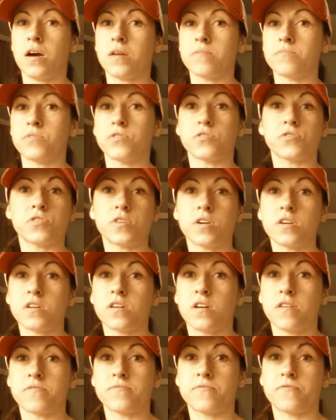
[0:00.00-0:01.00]
you're
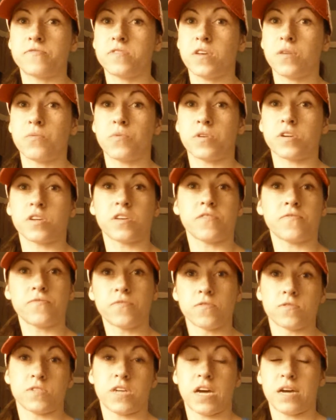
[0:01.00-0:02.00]
starting off, say, working
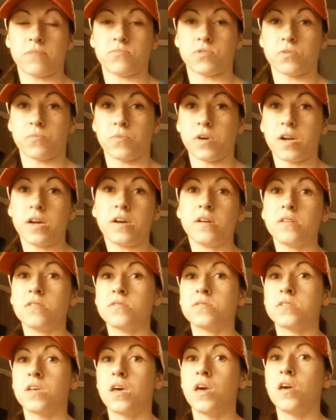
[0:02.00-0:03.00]
full-time somewhere
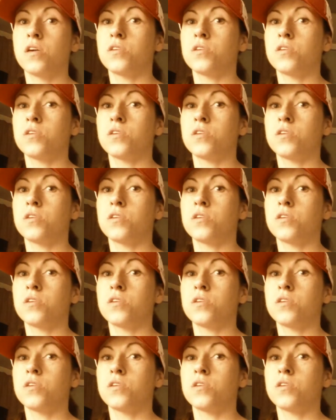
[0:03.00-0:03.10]
else.